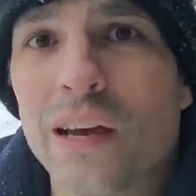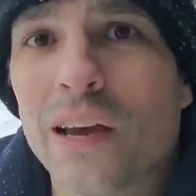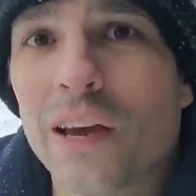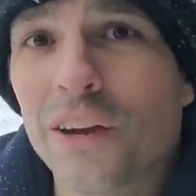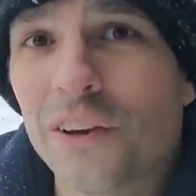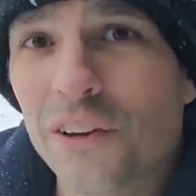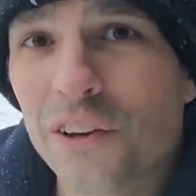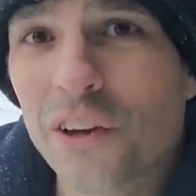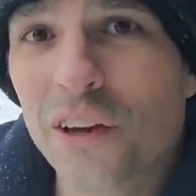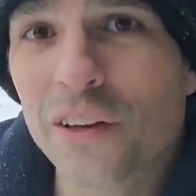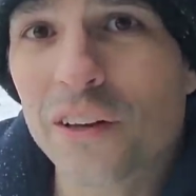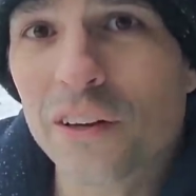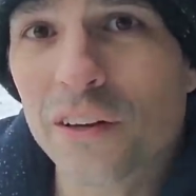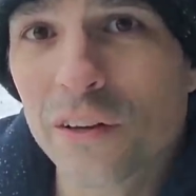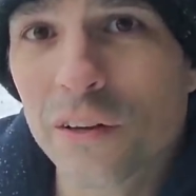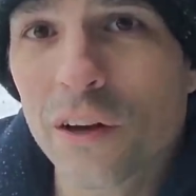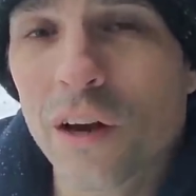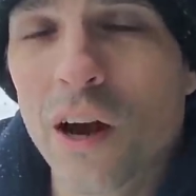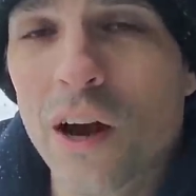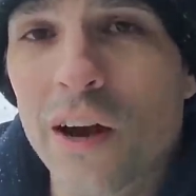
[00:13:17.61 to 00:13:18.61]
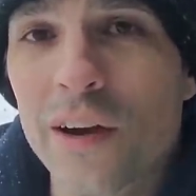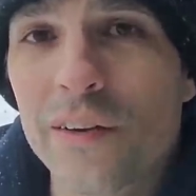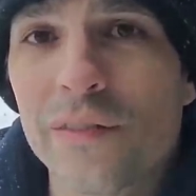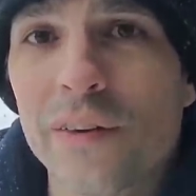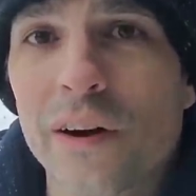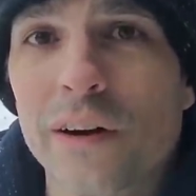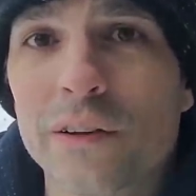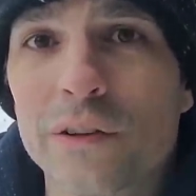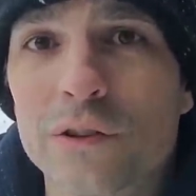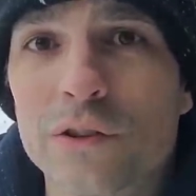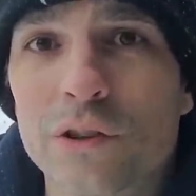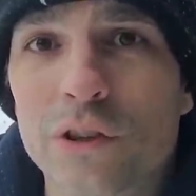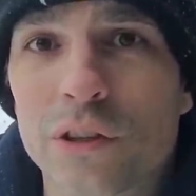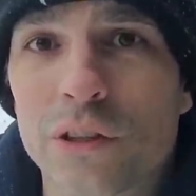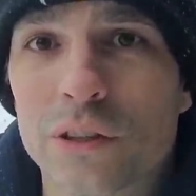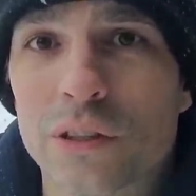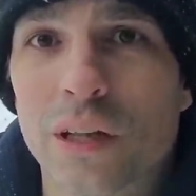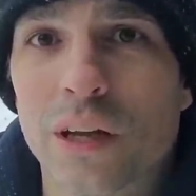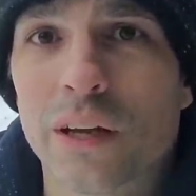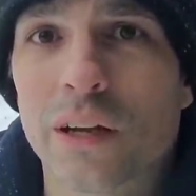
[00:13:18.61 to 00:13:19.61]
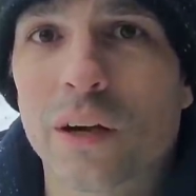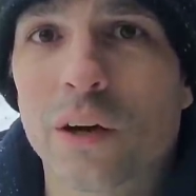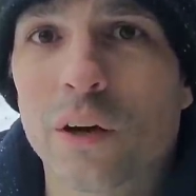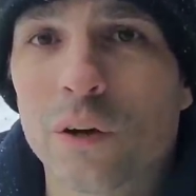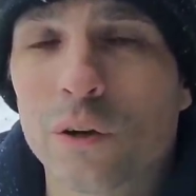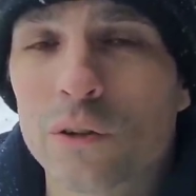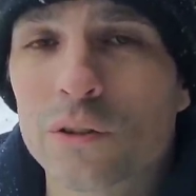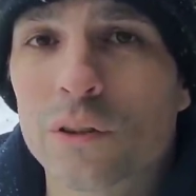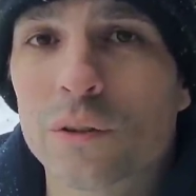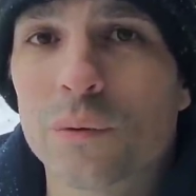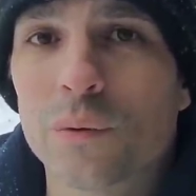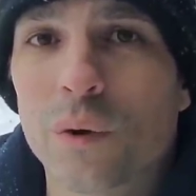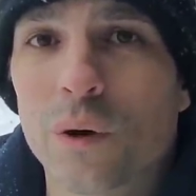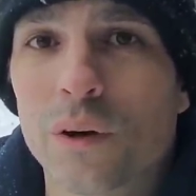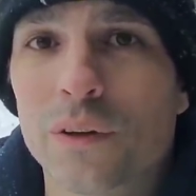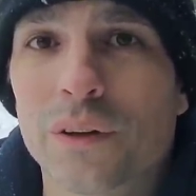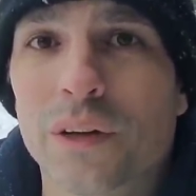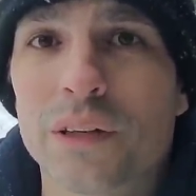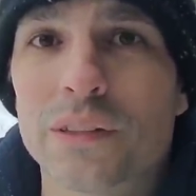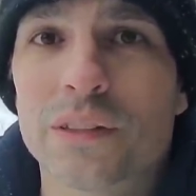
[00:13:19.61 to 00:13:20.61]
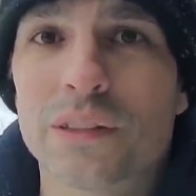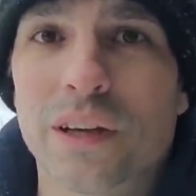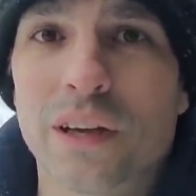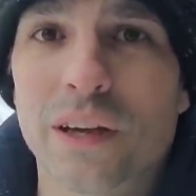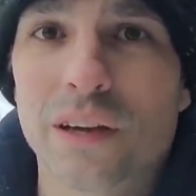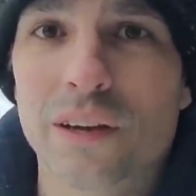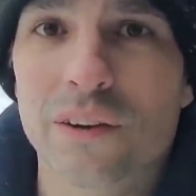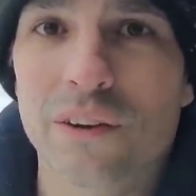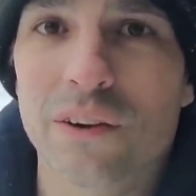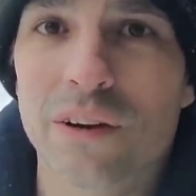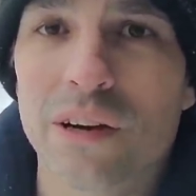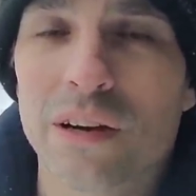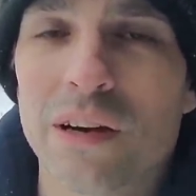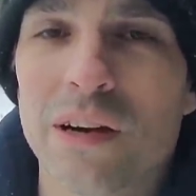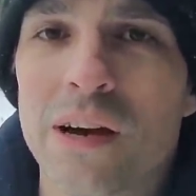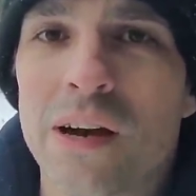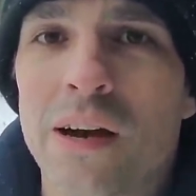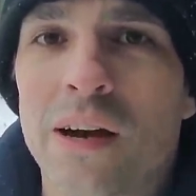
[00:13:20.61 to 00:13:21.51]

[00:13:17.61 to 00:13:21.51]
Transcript: and you get high value trees like oaks and walnuts and hickory